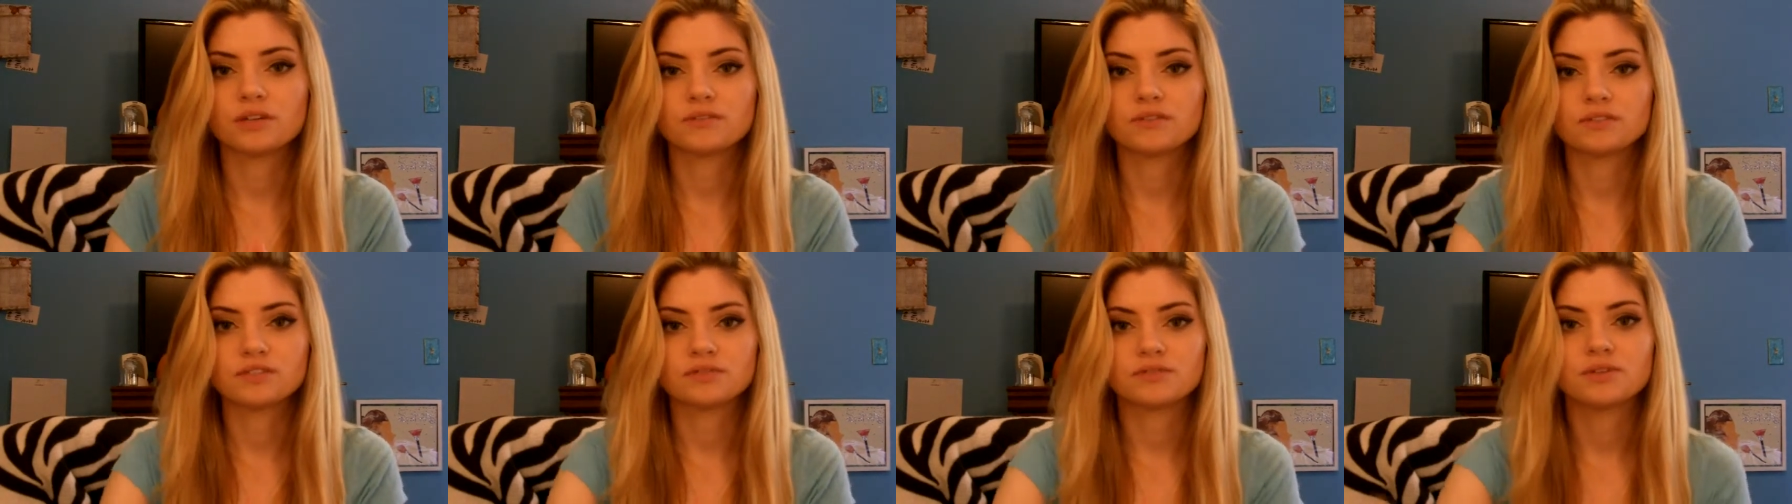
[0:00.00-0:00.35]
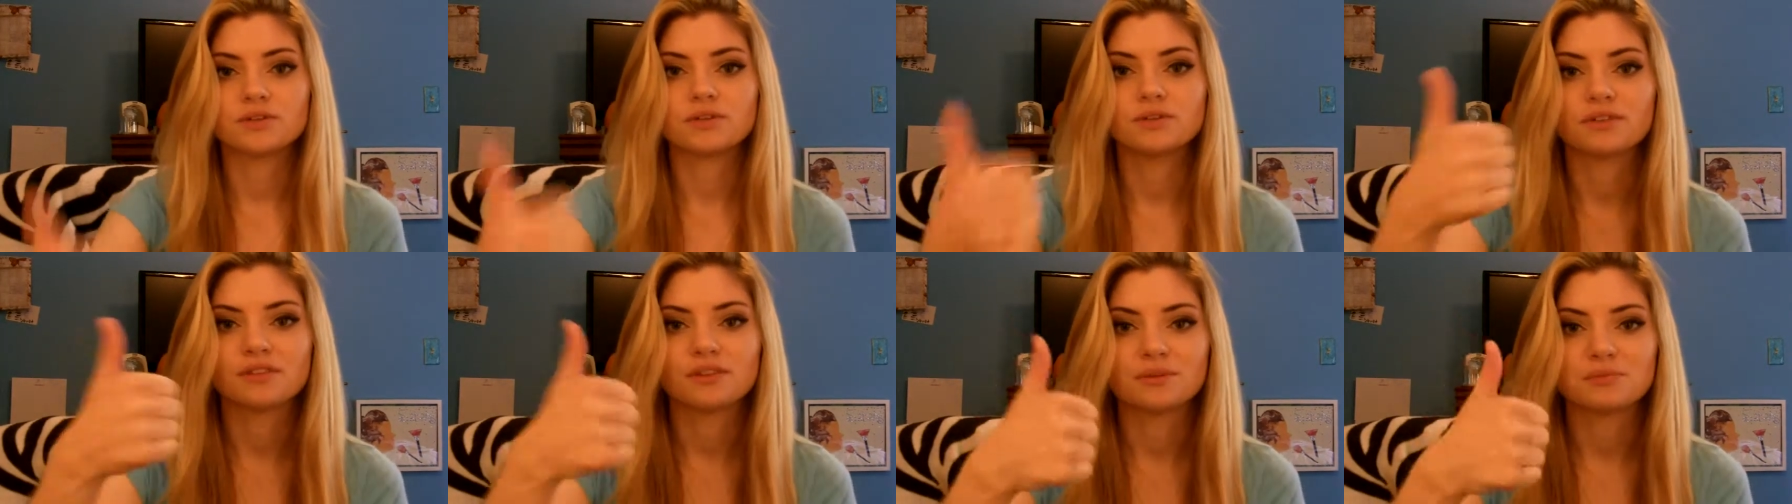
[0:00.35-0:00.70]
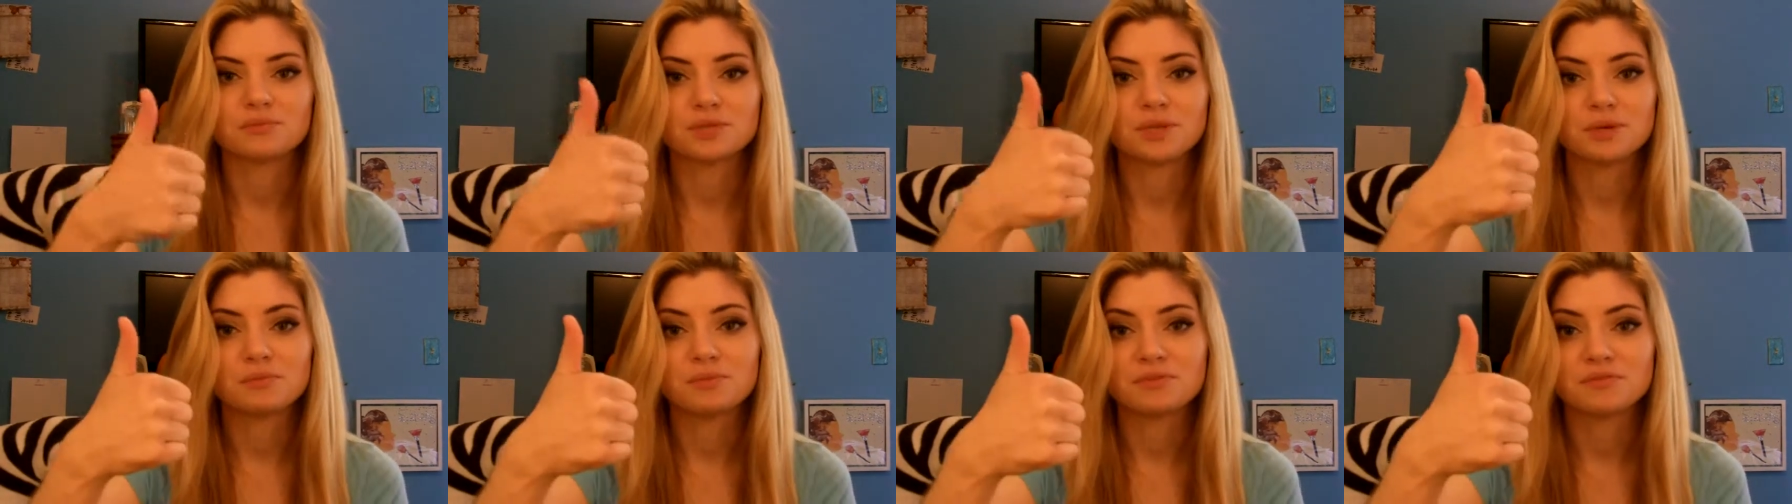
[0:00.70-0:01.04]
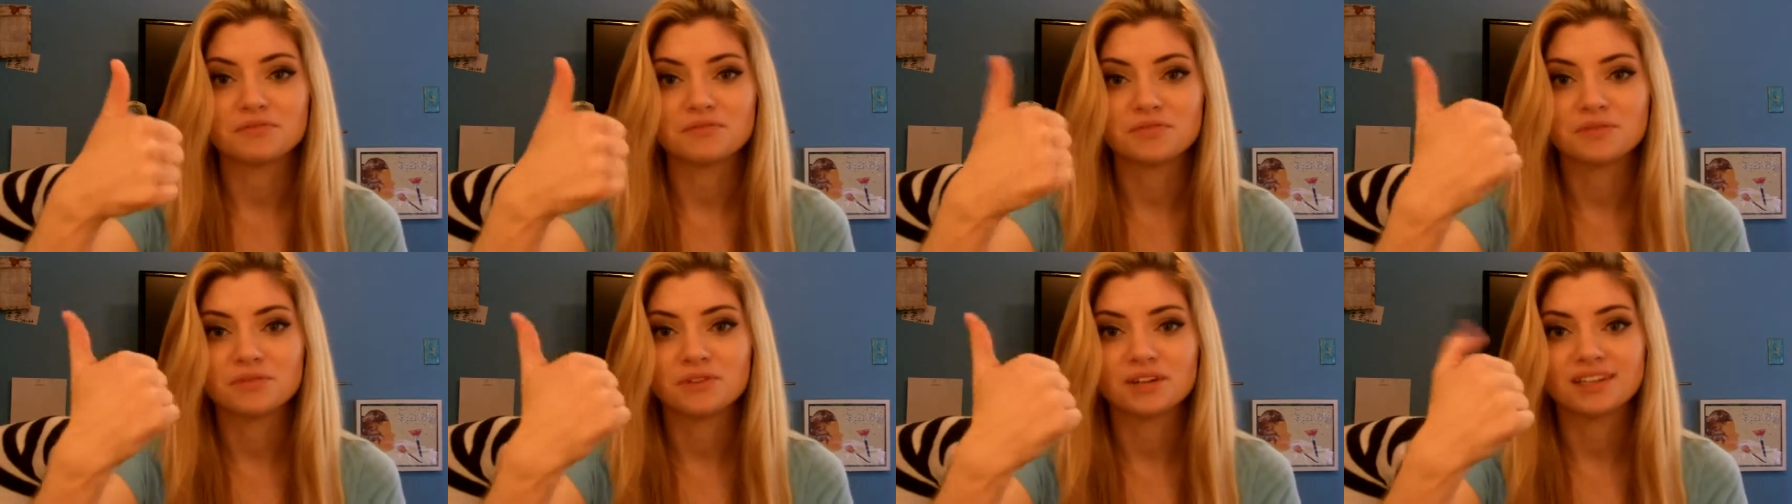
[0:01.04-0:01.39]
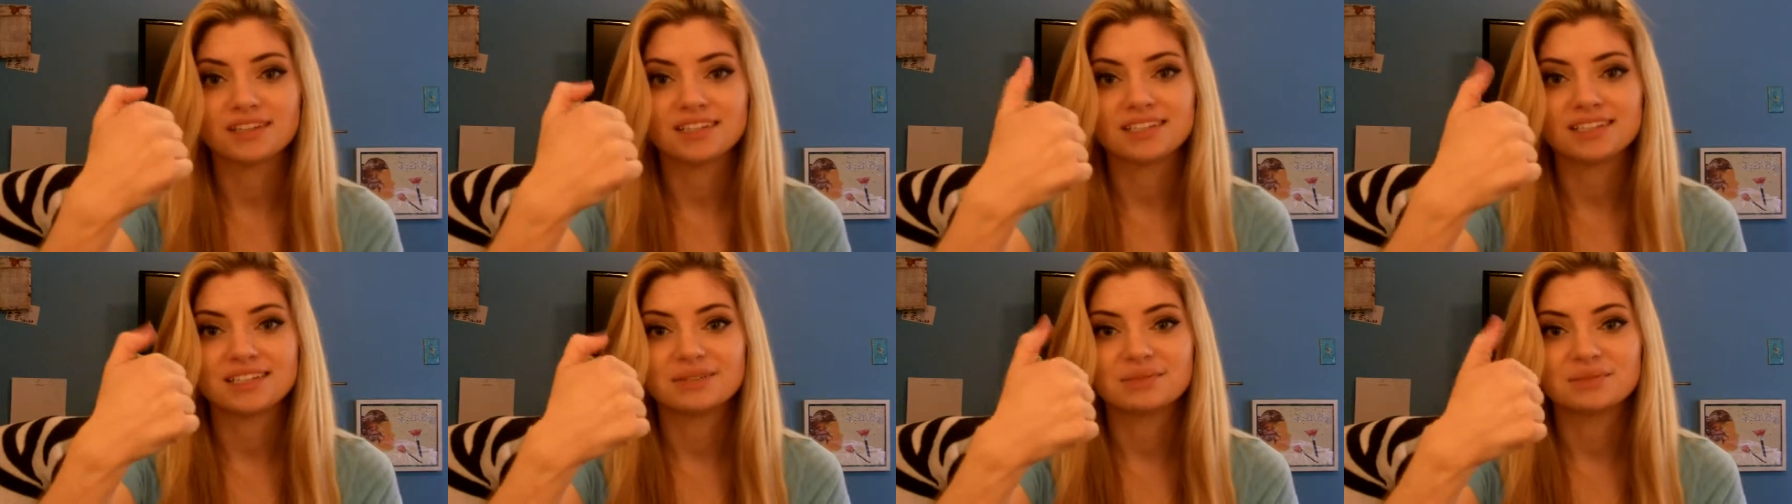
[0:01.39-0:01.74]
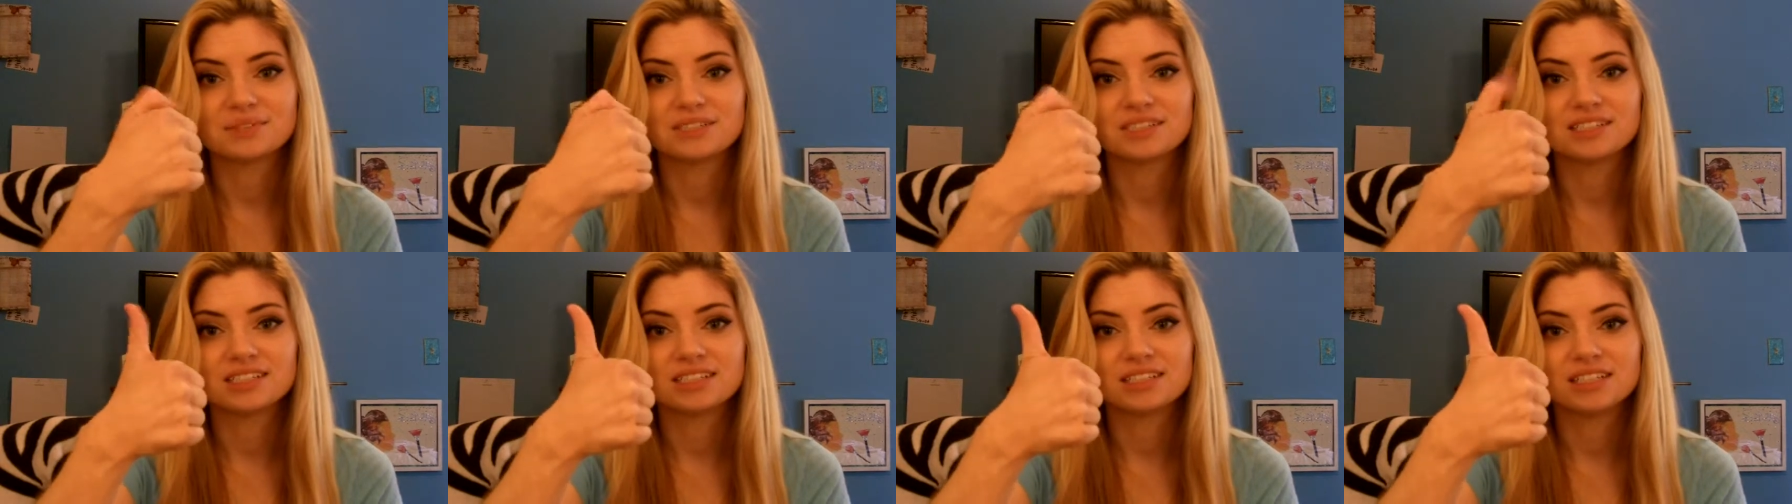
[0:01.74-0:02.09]
Give this video a thumbs up if you thought that it
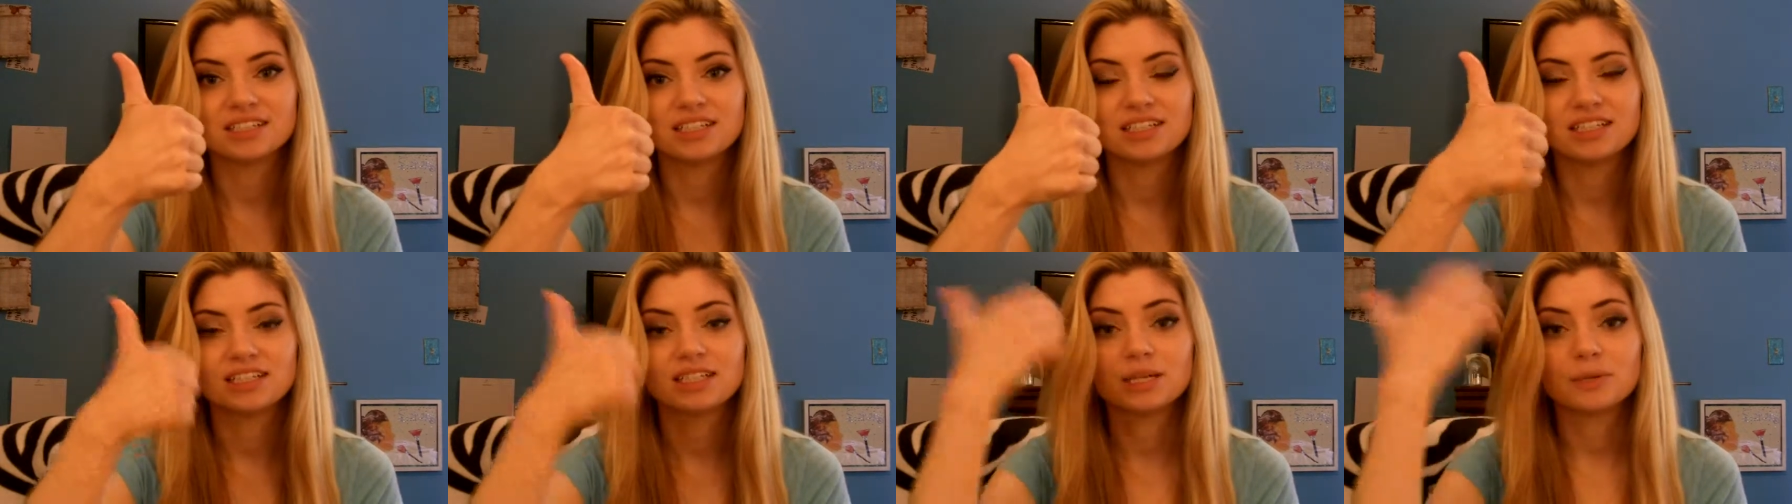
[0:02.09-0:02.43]
was good.